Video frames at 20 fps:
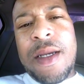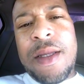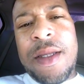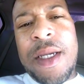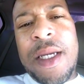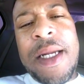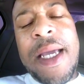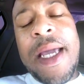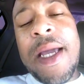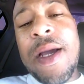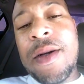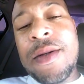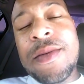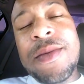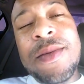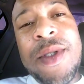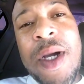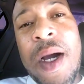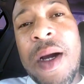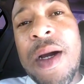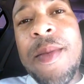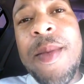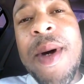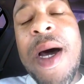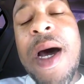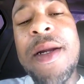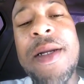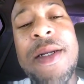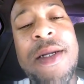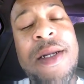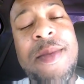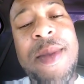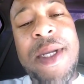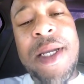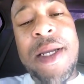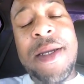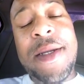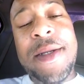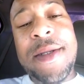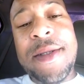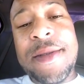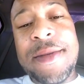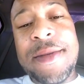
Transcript: then they gonna talk about it. I mean,